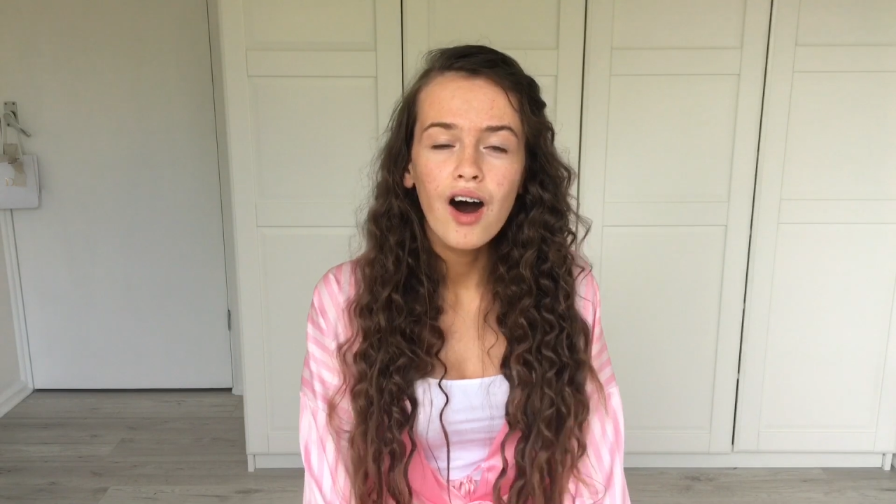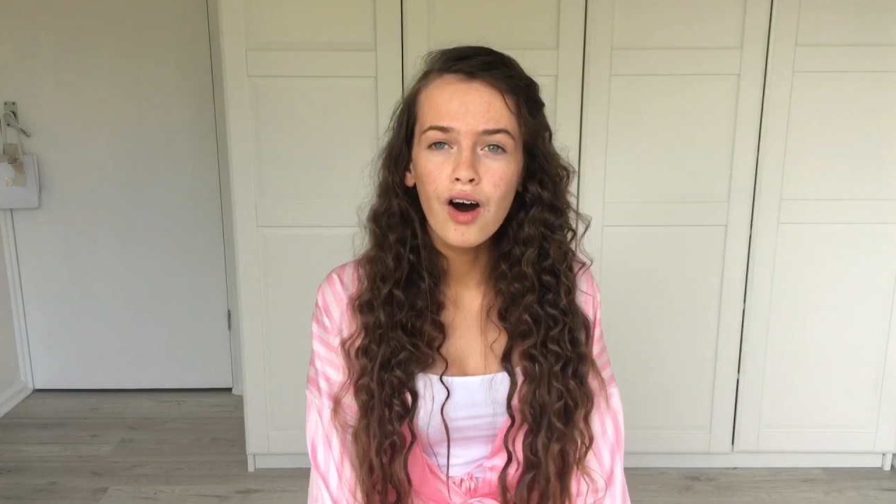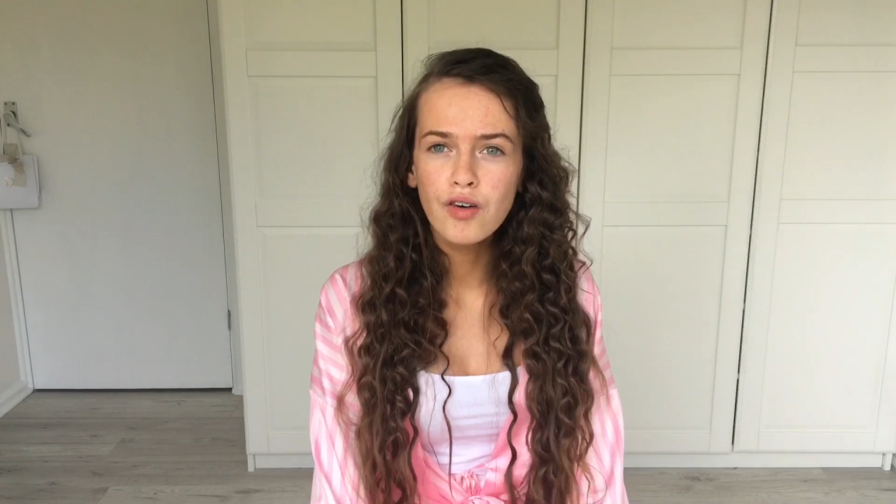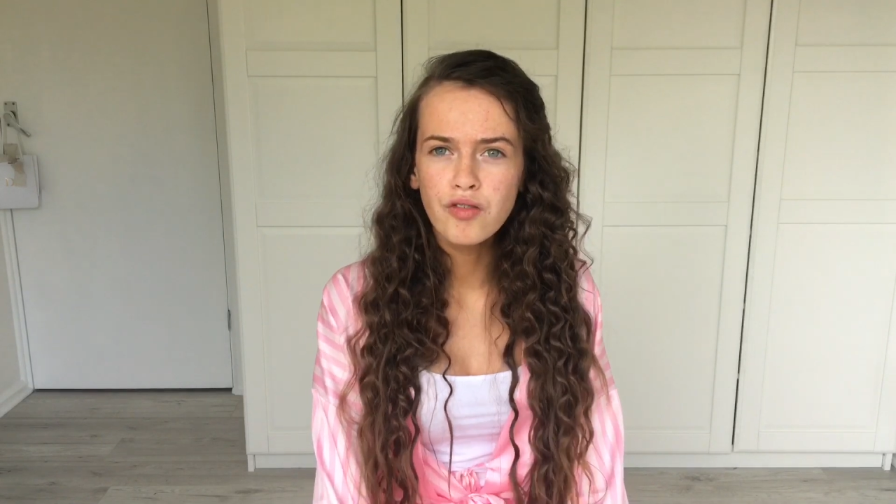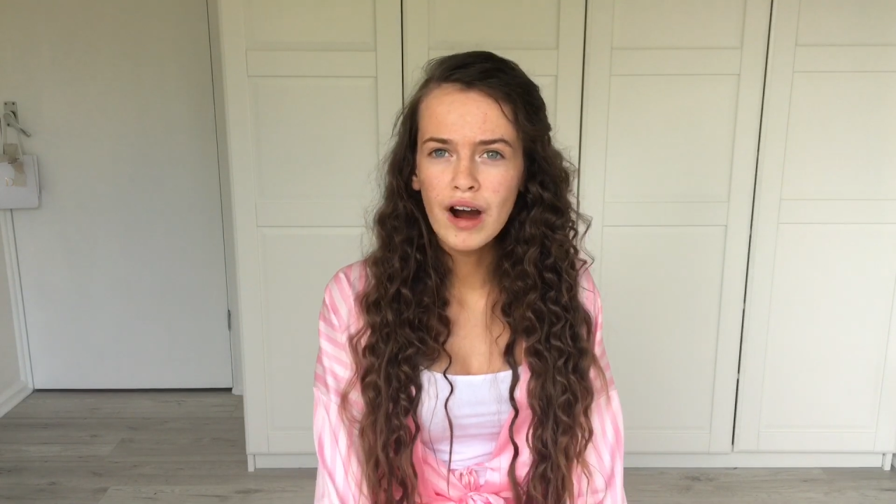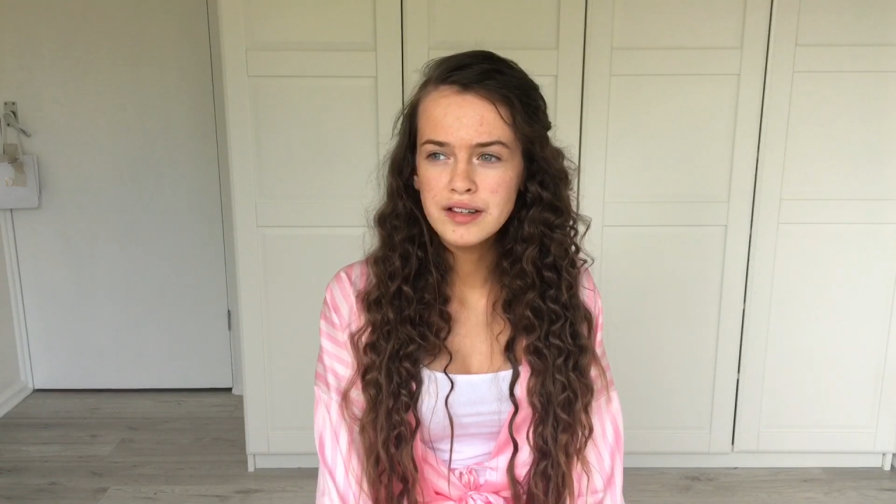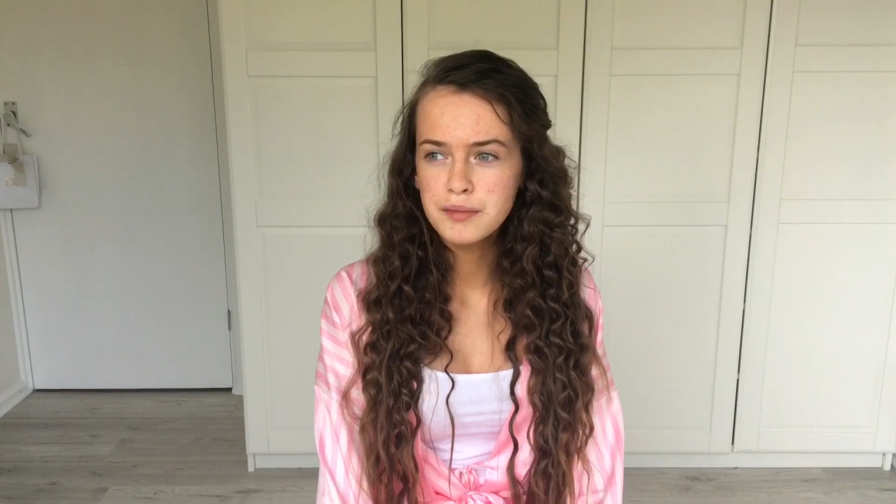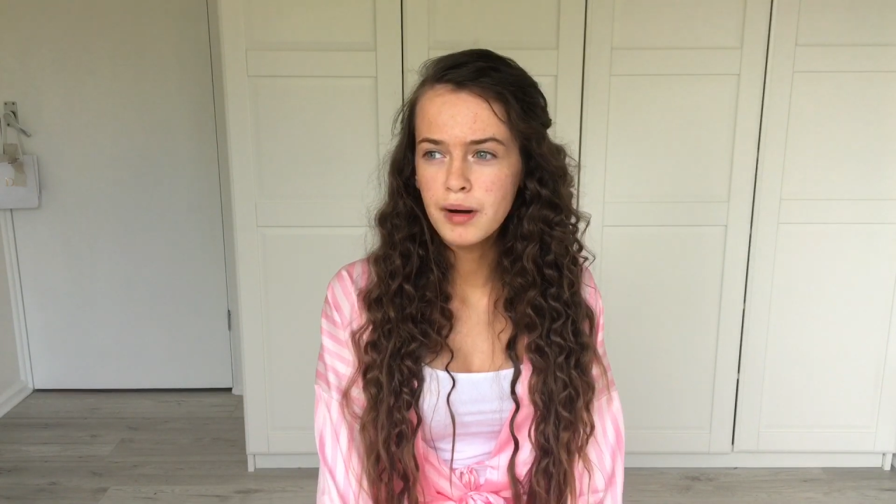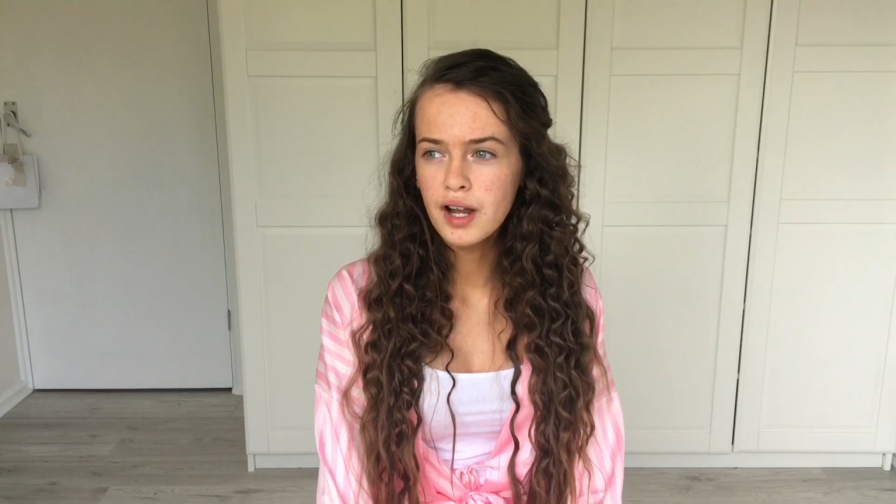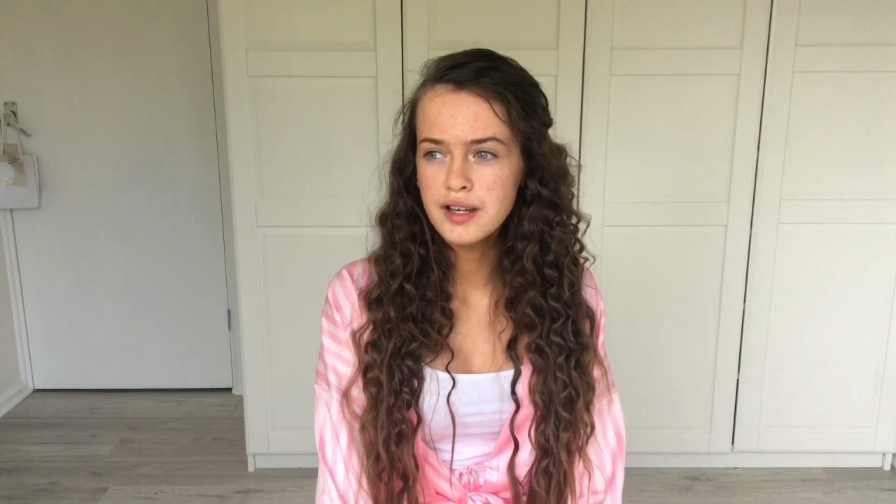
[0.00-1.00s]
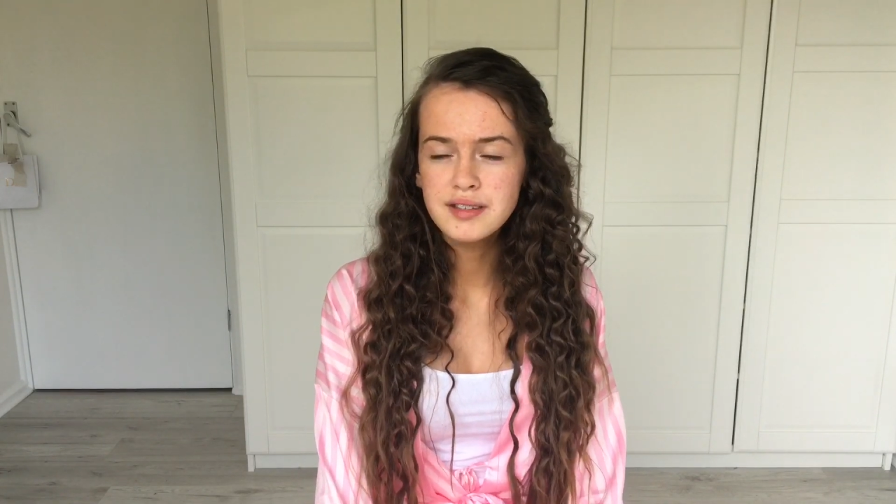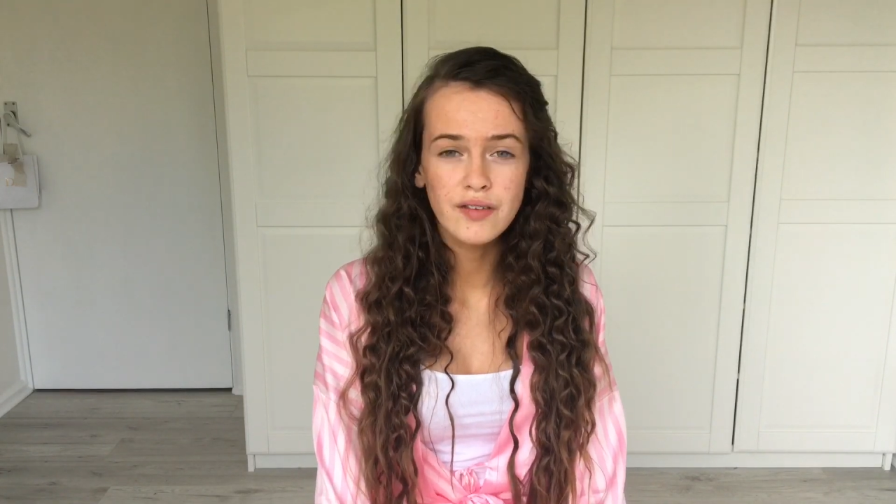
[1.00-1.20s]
are rising by like